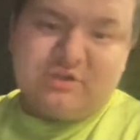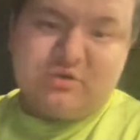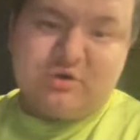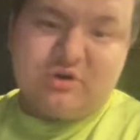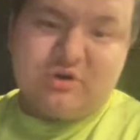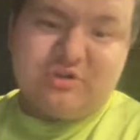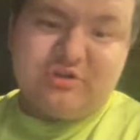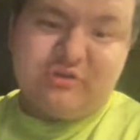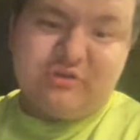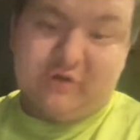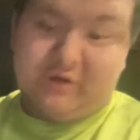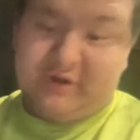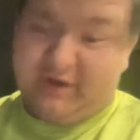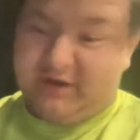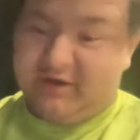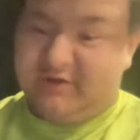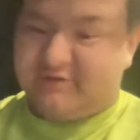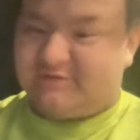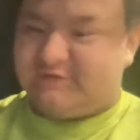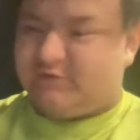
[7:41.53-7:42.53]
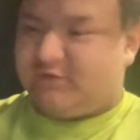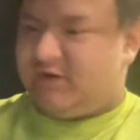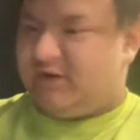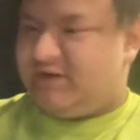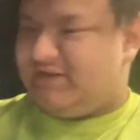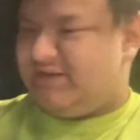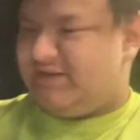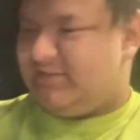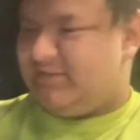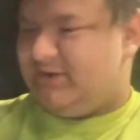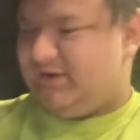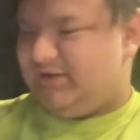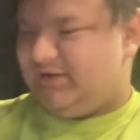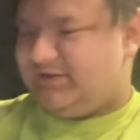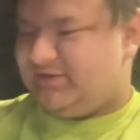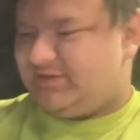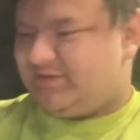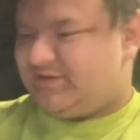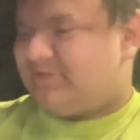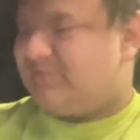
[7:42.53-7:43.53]
twitch your ears for 18
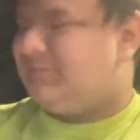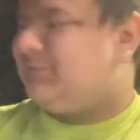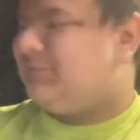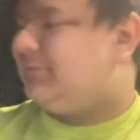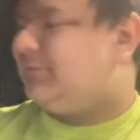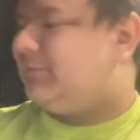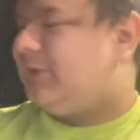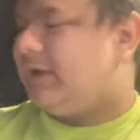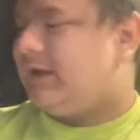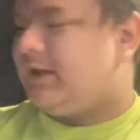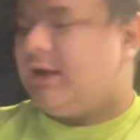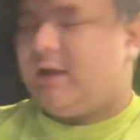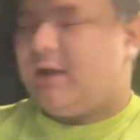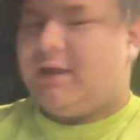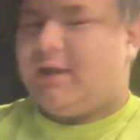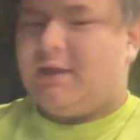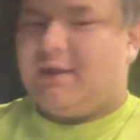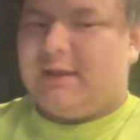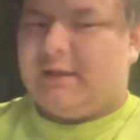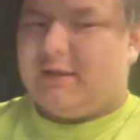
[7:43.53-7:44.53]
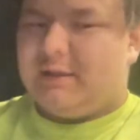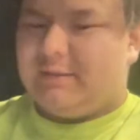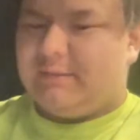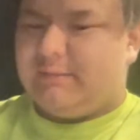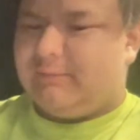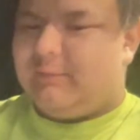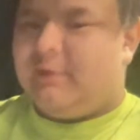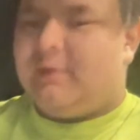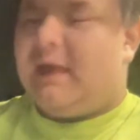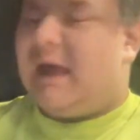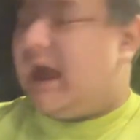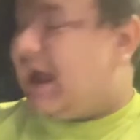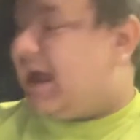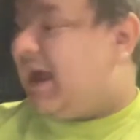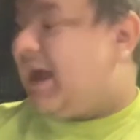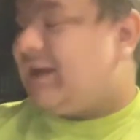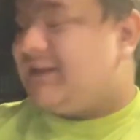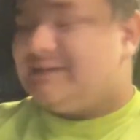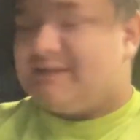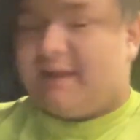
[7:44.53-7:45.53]
minutes.
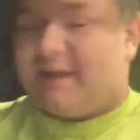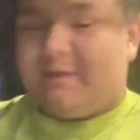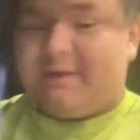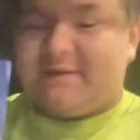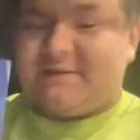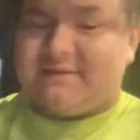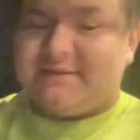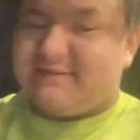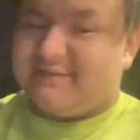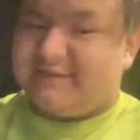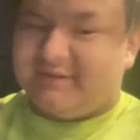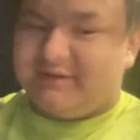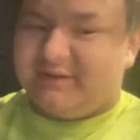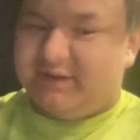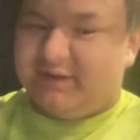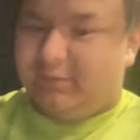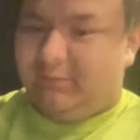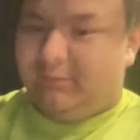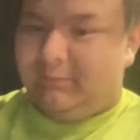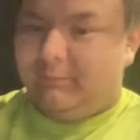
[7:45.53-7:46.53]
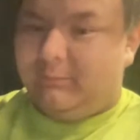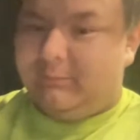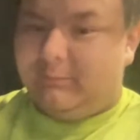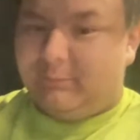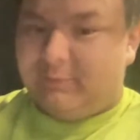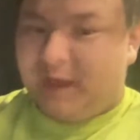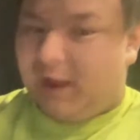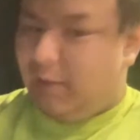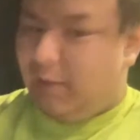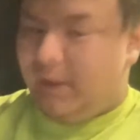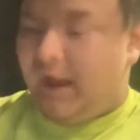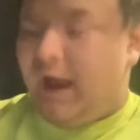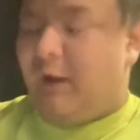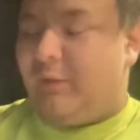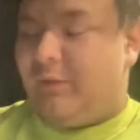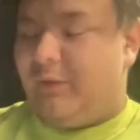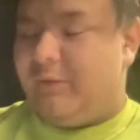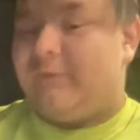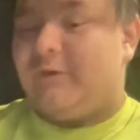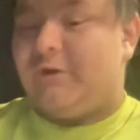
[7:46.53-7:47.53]
I'd say this is the
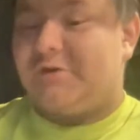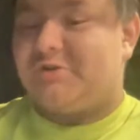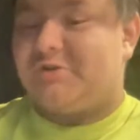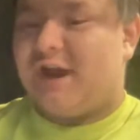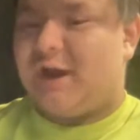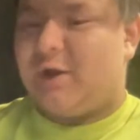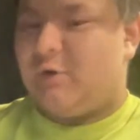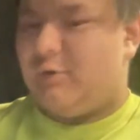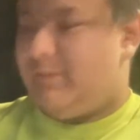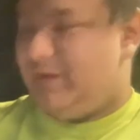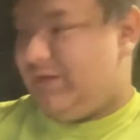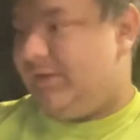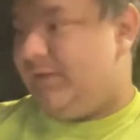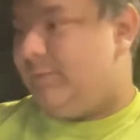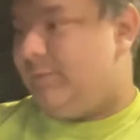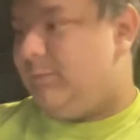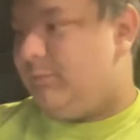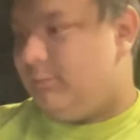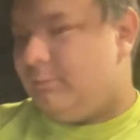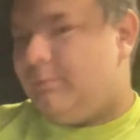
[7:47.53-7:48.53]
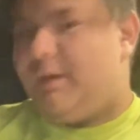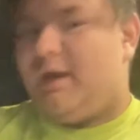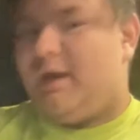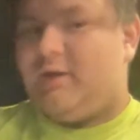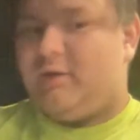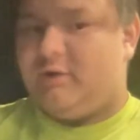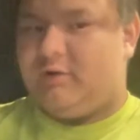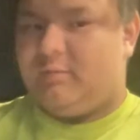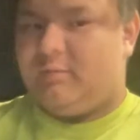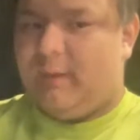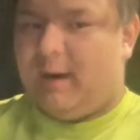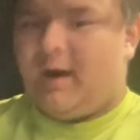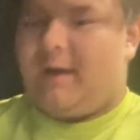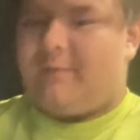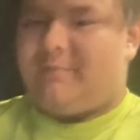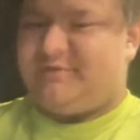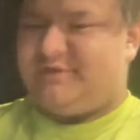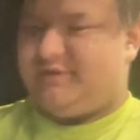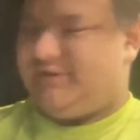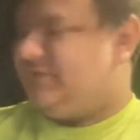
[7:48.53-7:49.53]
first track would be the better
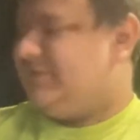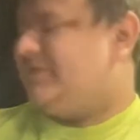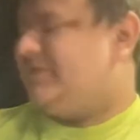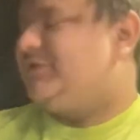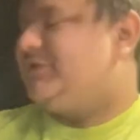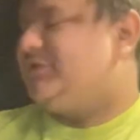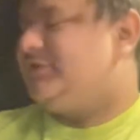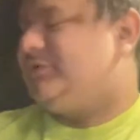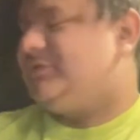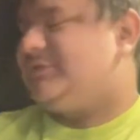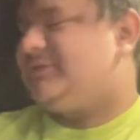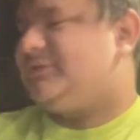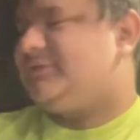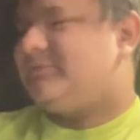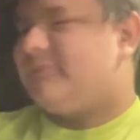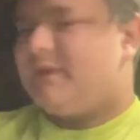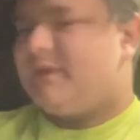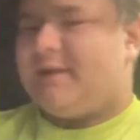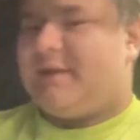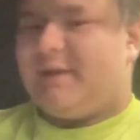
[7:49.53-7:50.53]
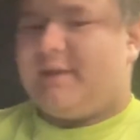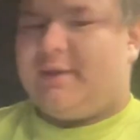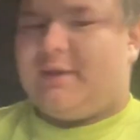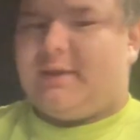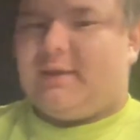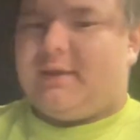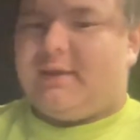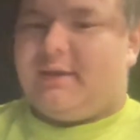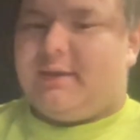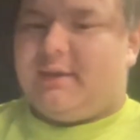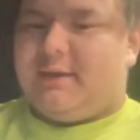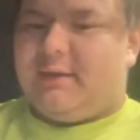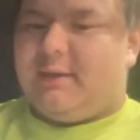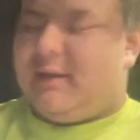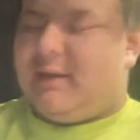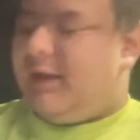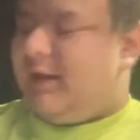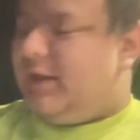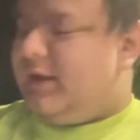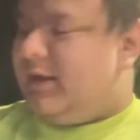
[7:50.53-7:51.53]
option to choose.
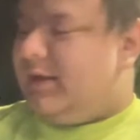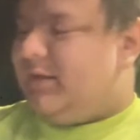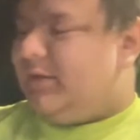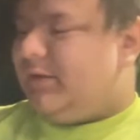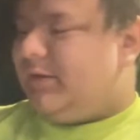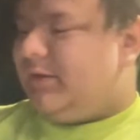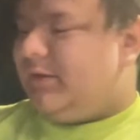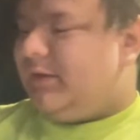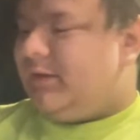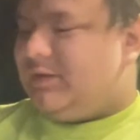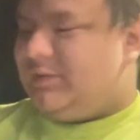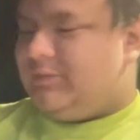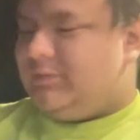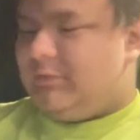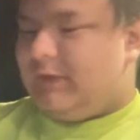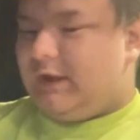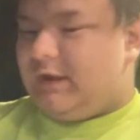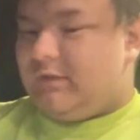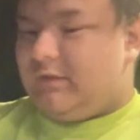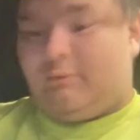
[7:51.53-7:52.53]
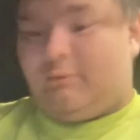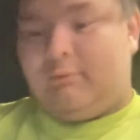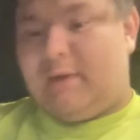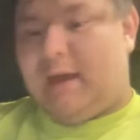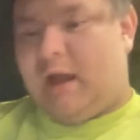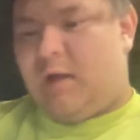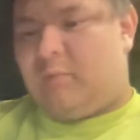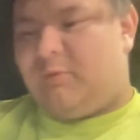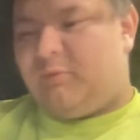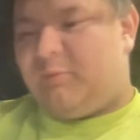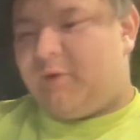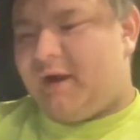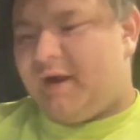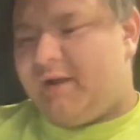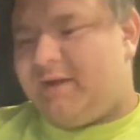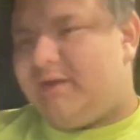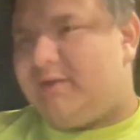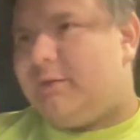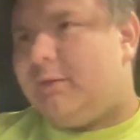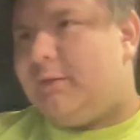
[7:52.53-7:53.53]
And album
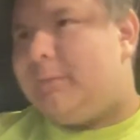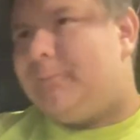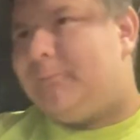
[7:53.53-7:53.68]
rating,